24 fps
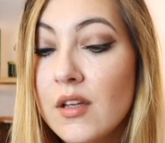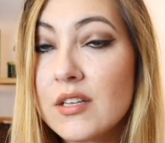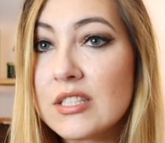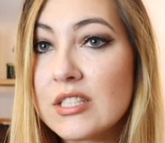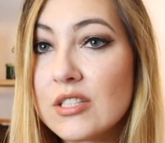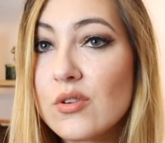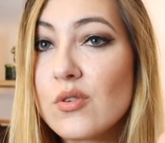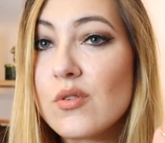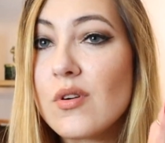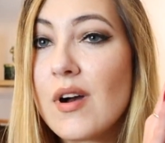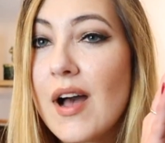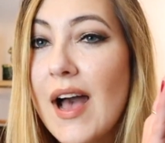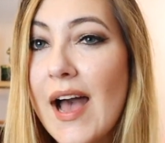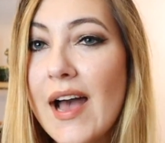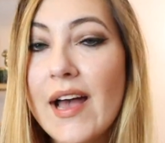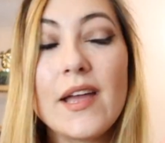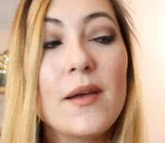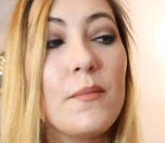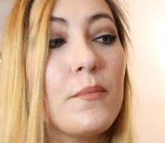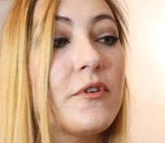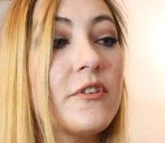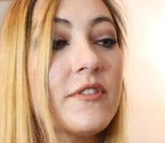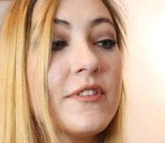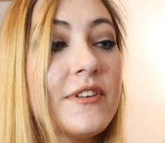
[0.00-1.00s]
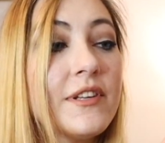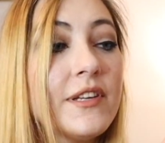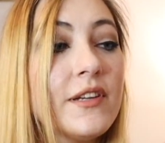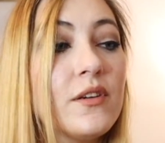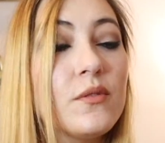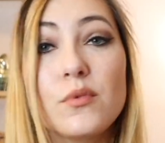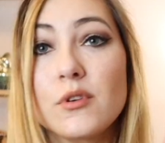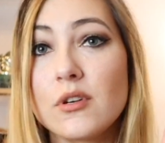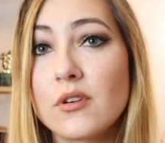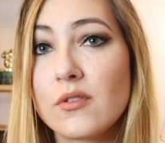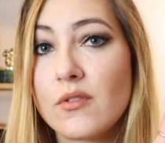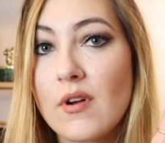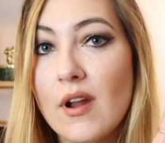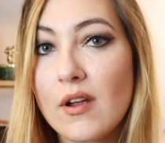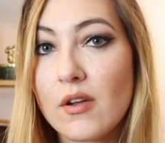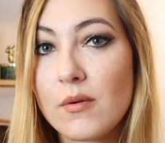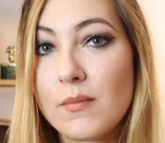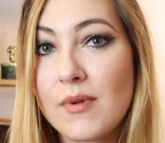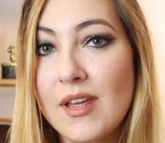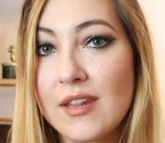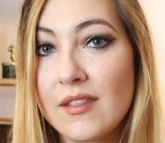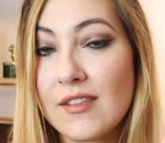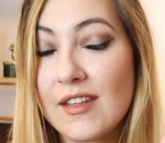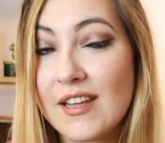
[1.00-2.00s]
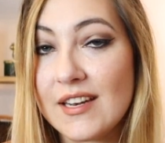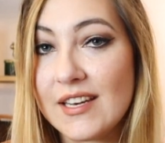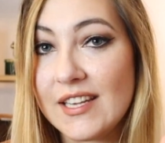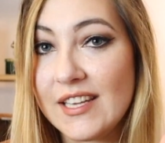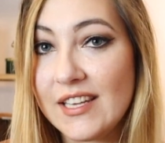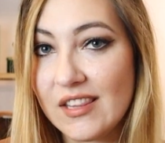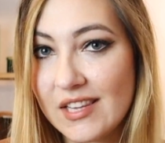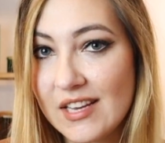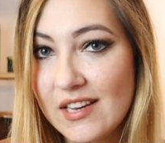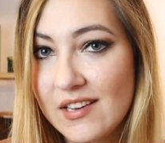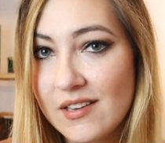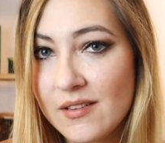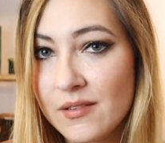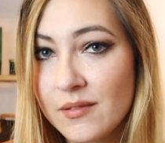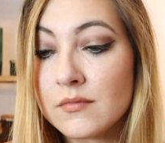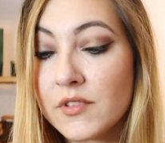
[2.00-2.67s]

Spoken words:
So I personally wouldn't recommend that either,